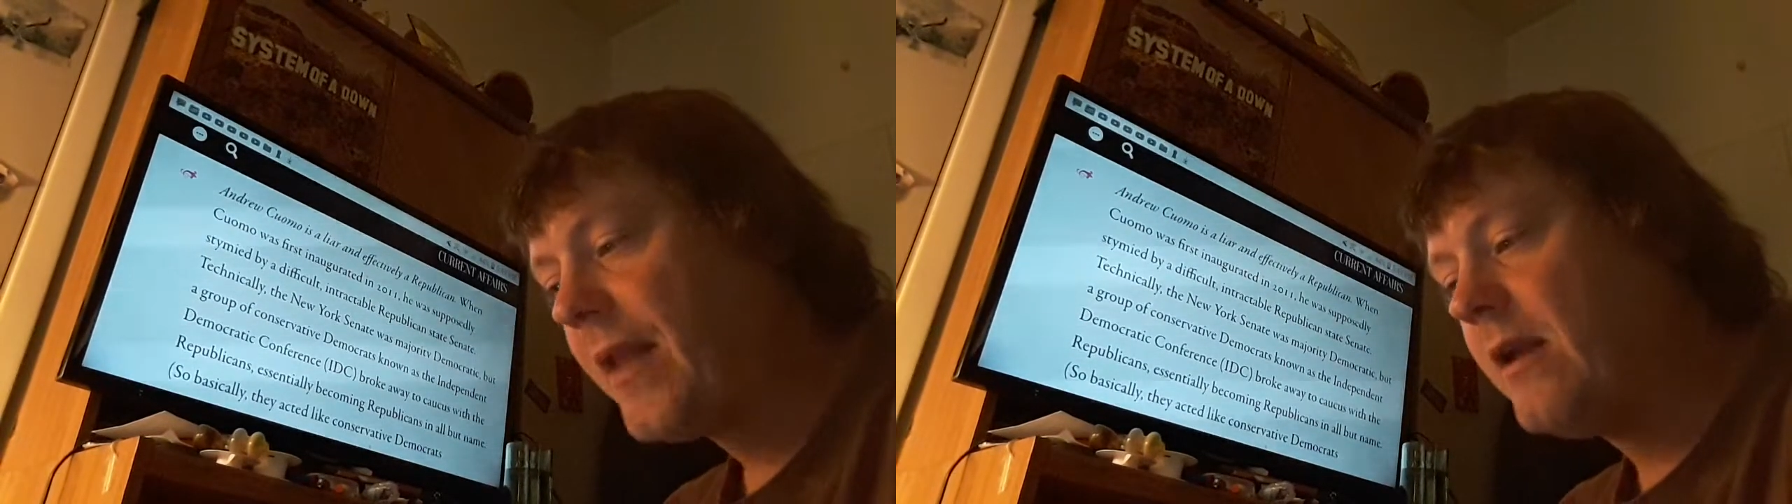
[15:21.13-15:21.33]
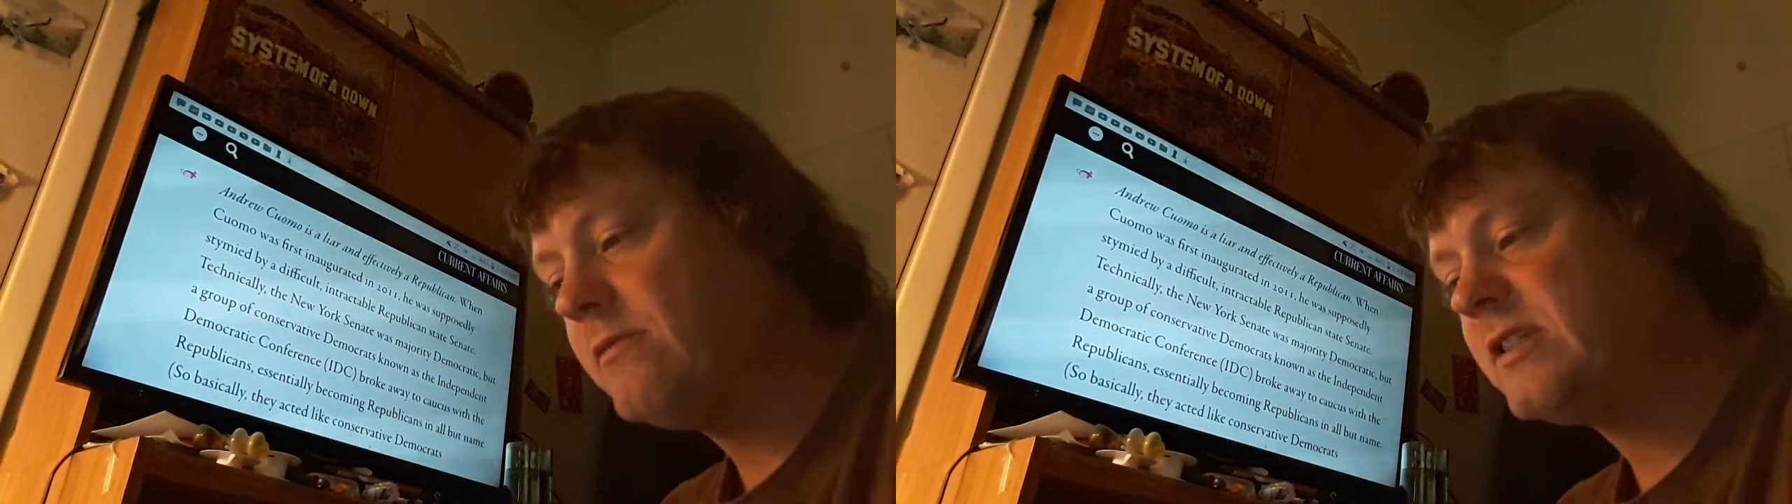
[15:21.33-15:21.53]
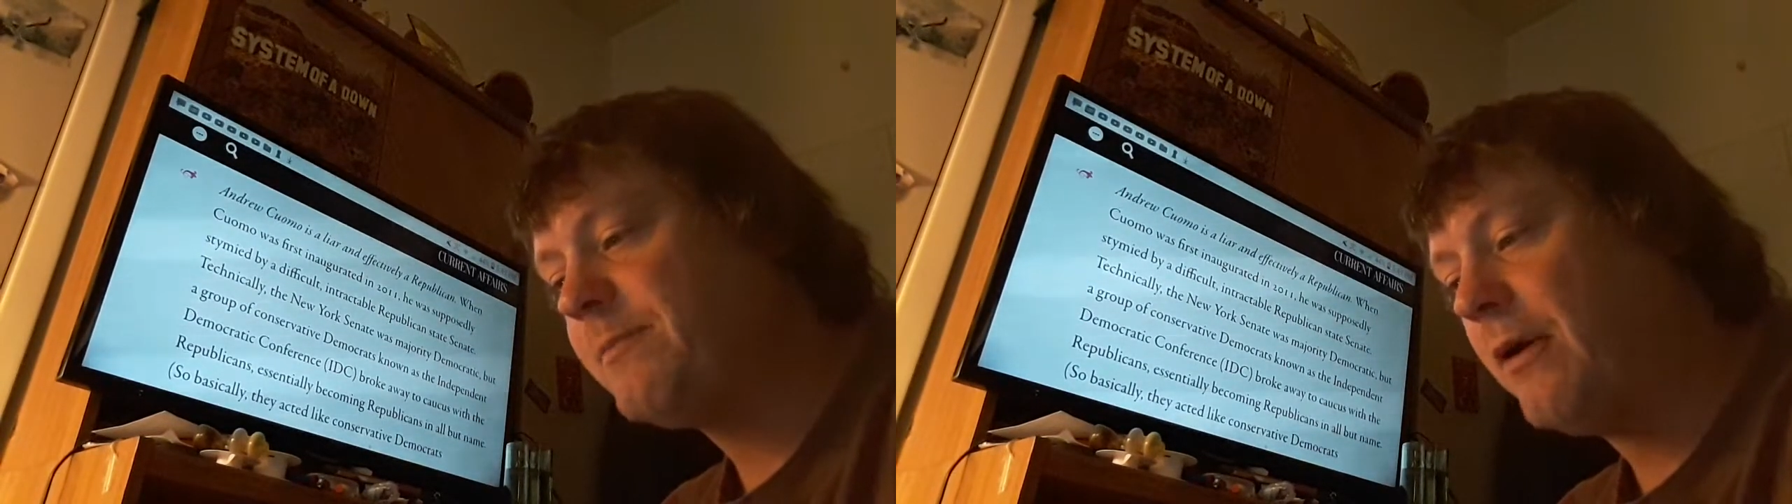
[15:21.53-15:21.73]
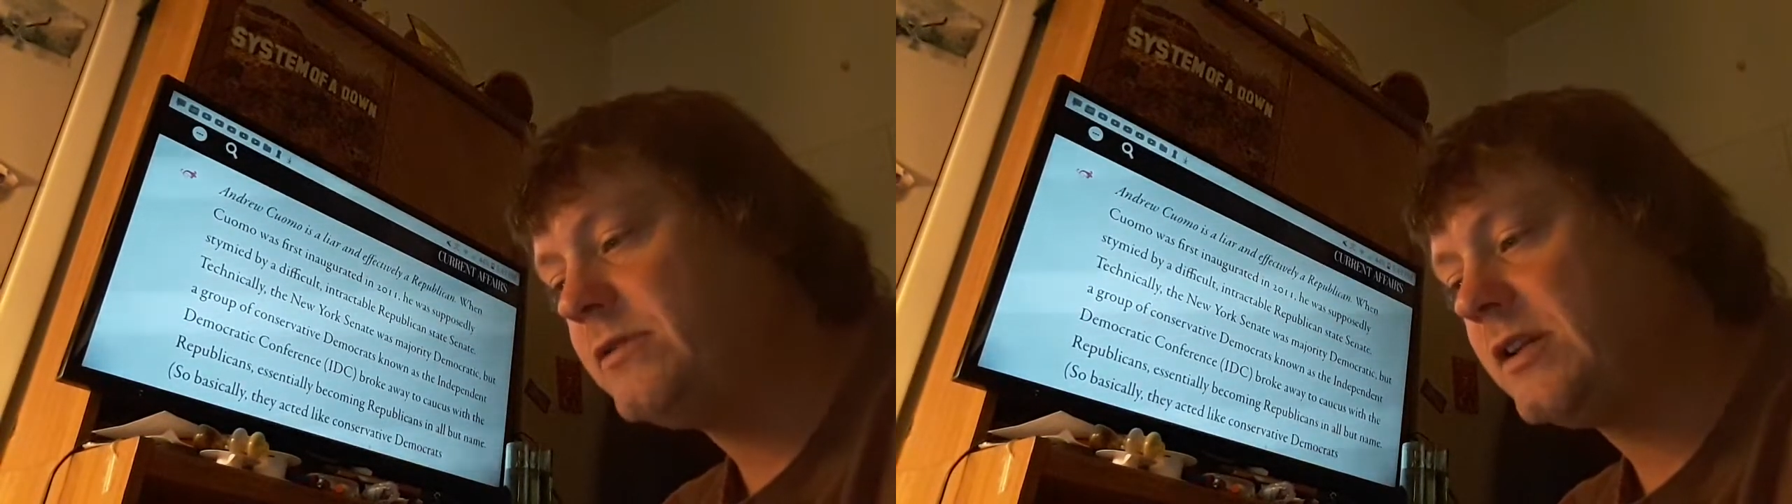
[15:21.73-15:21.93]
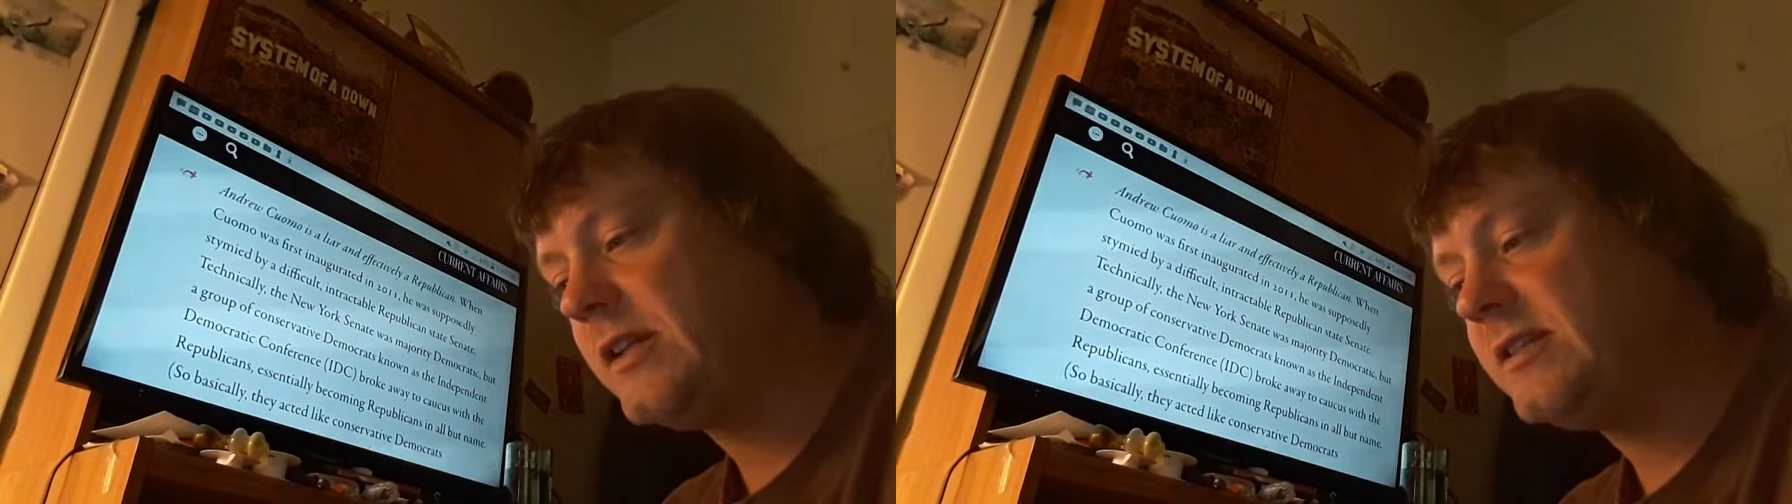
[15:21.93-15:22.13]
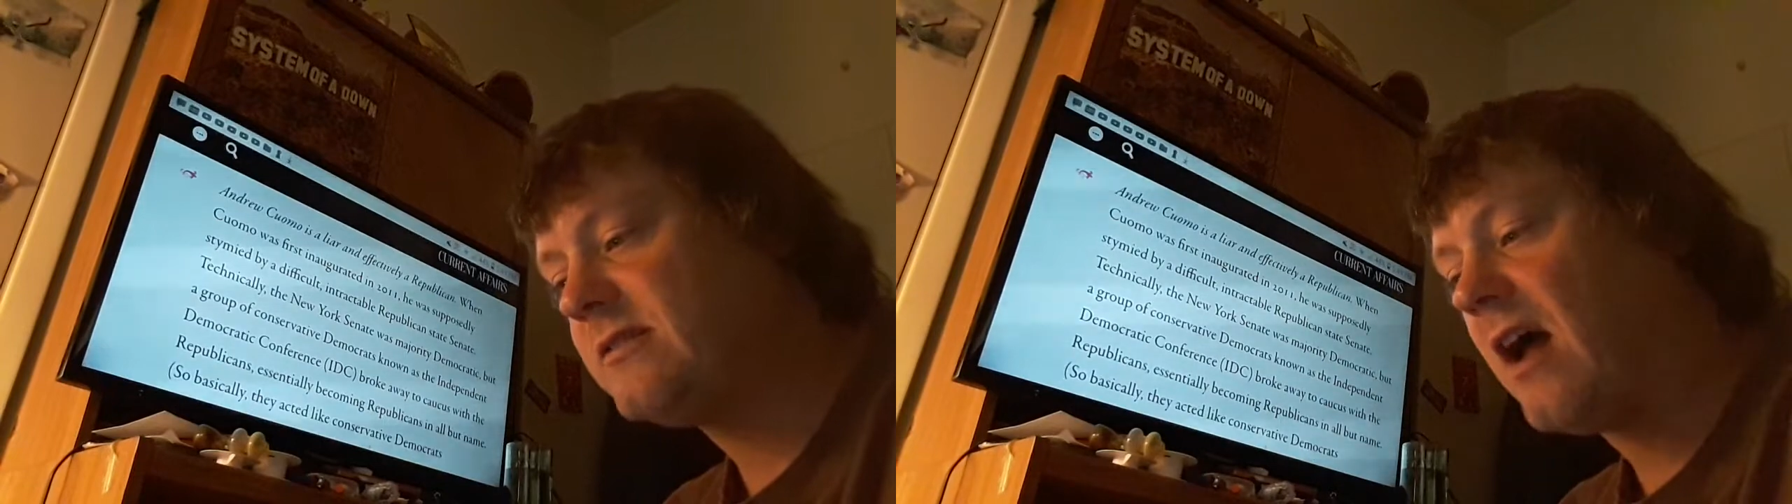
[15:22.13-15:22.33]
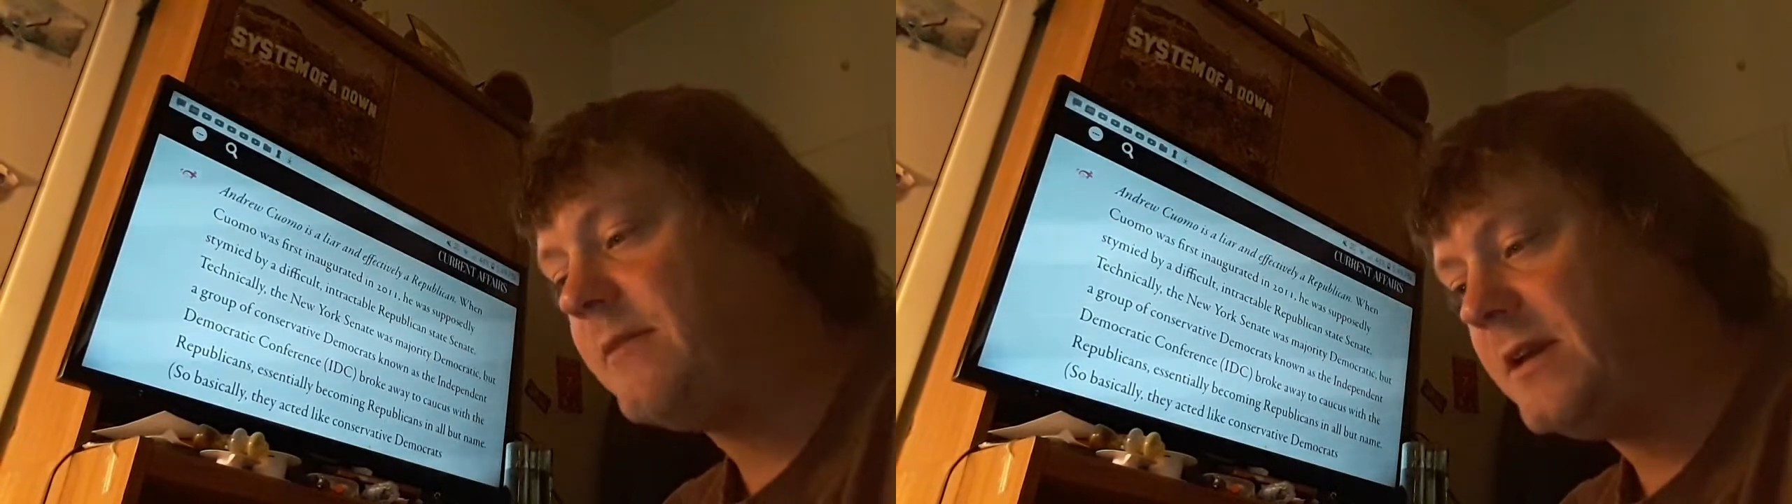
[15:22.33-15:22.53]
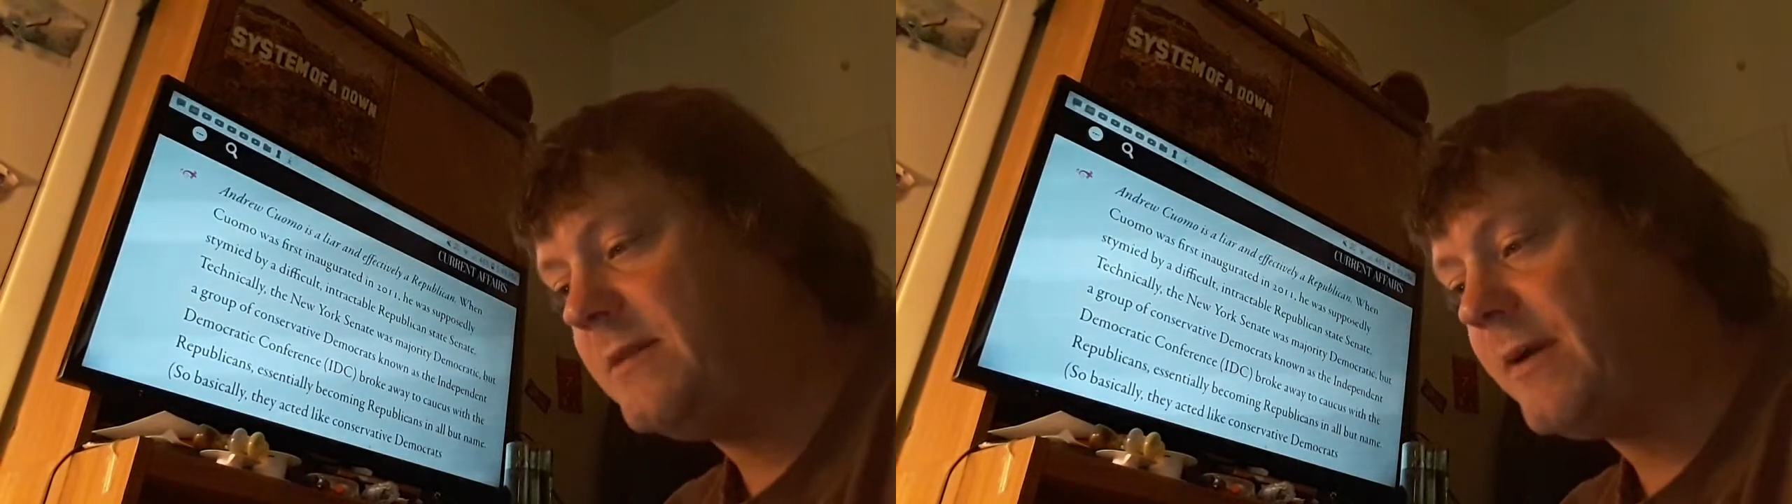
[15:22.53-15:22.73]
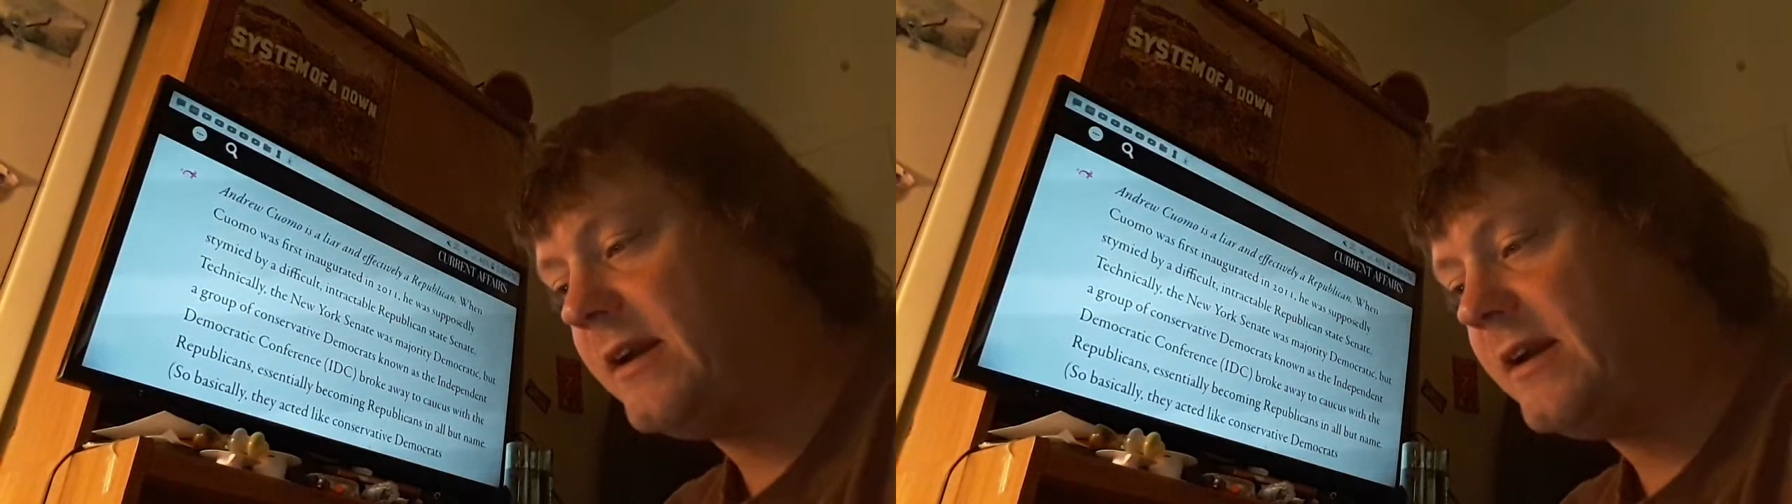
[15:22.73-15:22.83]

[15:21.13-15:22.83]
he was supposedly stymied by